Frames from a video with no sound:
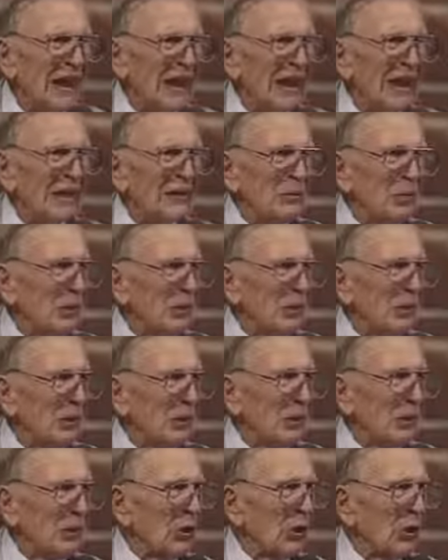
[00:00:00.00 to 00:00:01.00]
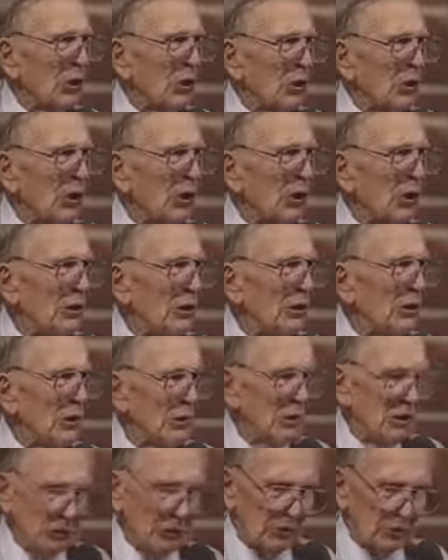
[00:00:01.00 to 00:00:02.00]
and he wasn't going to do it
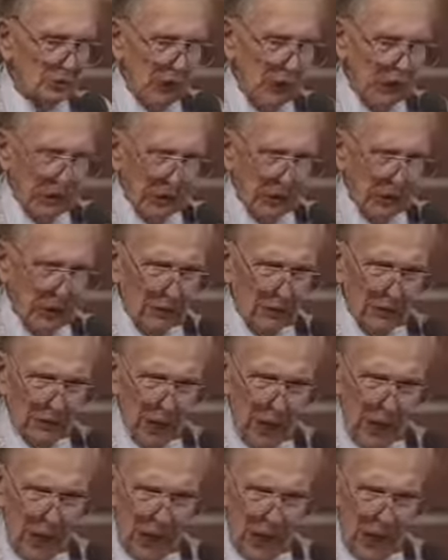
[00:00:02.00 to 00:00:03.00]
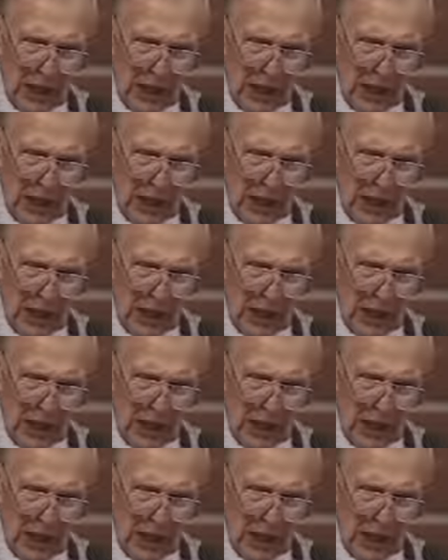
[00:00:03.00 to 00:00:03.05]
right to the very